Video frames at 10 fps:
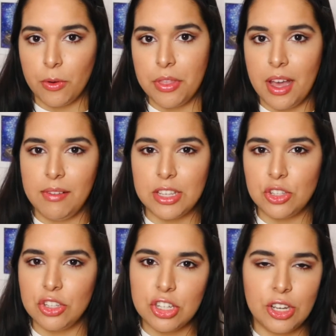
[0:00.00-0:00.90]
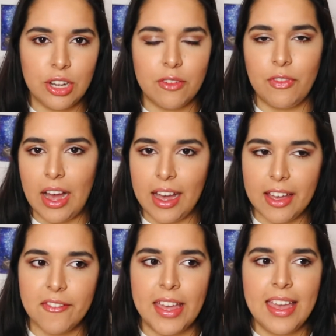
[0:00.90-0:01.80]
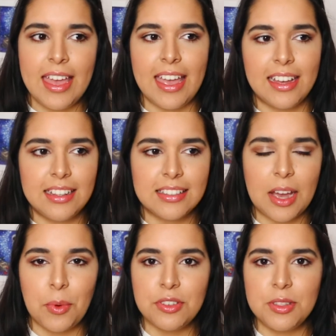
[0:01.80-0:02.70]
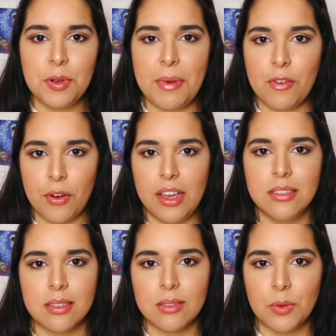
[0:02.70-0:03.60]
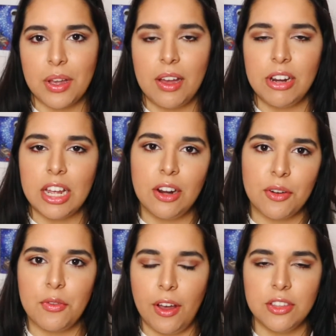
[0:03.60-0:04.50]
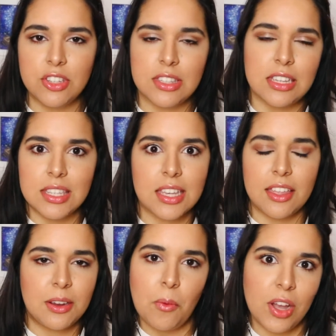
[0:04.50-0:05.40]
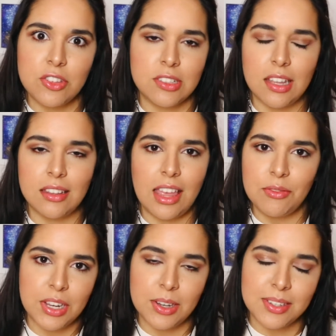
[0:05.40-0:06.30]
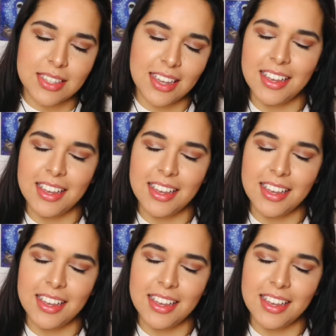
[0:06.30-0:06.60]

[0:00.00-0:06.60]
before they have like such a good vibe and i watch them with my friends so we have like a lot of fun just like together watching like live videos